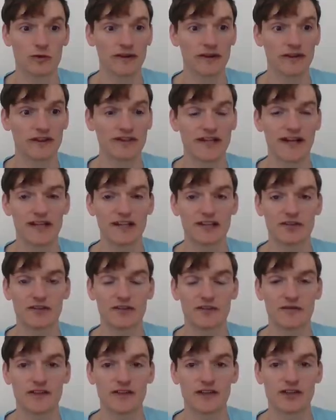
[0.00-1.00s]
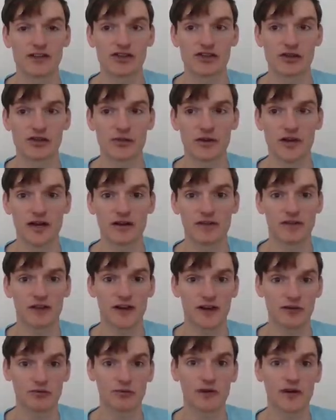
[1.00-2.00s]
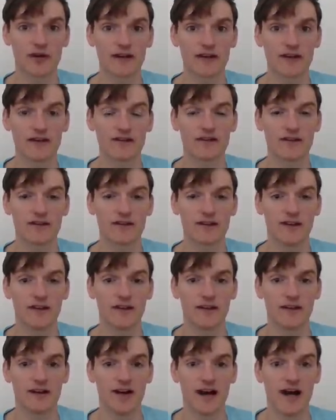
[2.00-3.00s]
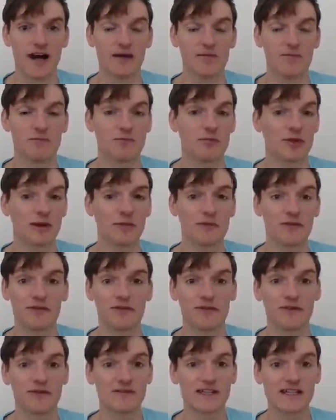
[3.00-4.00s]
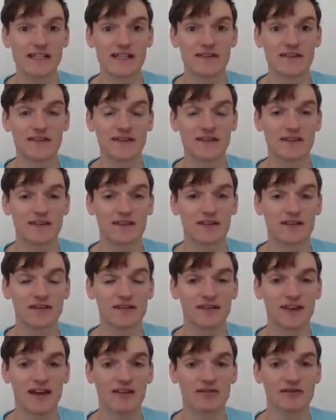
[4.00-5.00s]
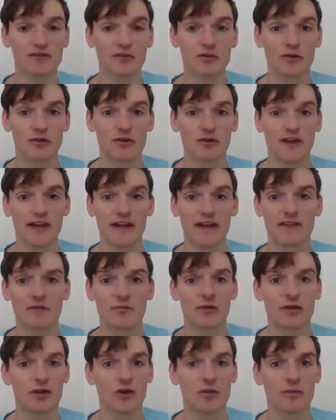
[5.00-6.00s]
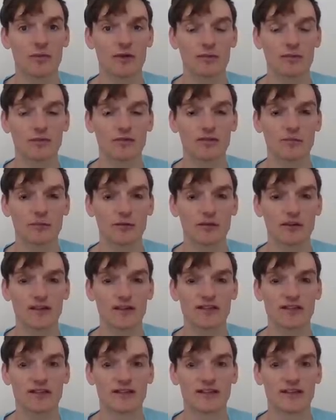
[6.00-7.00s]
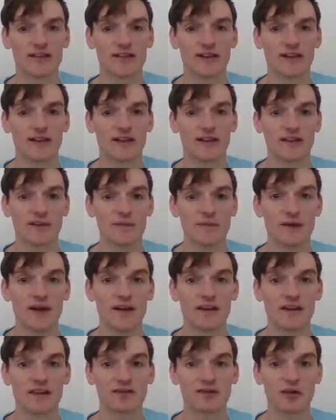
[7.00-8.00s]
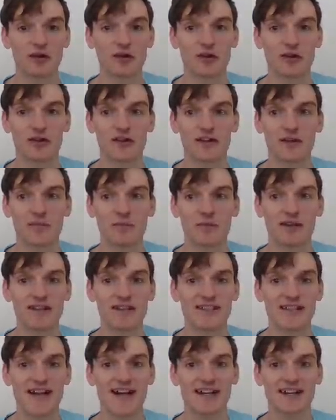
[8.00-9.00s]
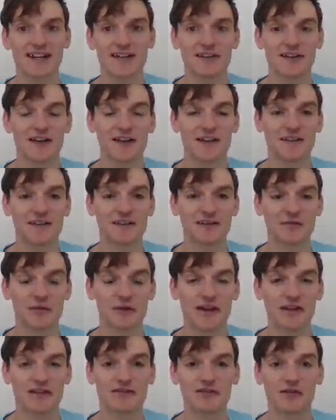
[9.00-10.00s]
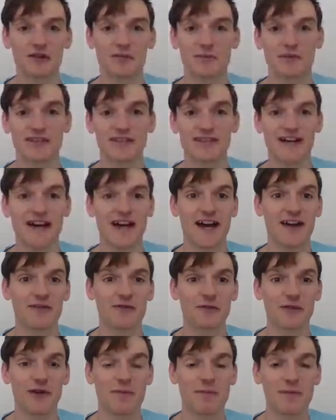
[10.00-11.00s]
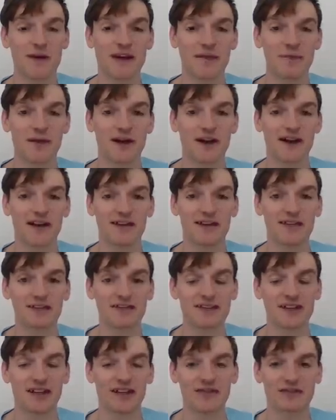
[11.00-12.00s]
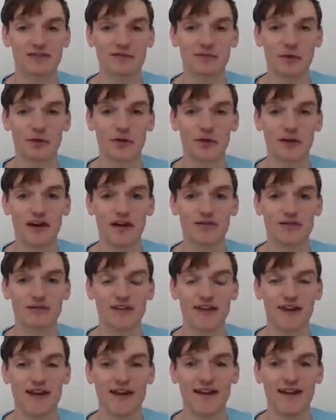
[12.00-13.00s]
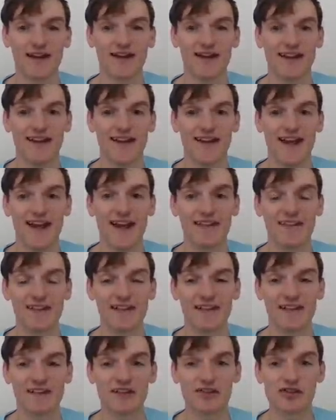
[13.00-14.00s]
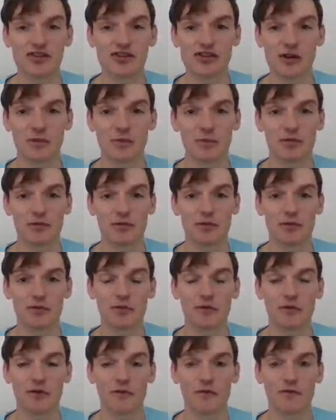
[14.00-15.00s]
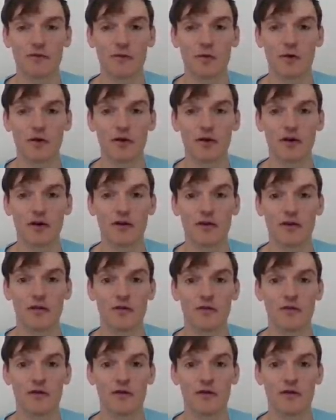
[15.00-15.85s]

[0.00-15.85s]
really tight to the finish, so not a lot of run in. I'm probably 15th into this last corner, and then we open up the sprint. My legs are hurting. I've been attacking a lot this race, so I'm going to dive right back behind this Texas Roadhouse guy and then jump through for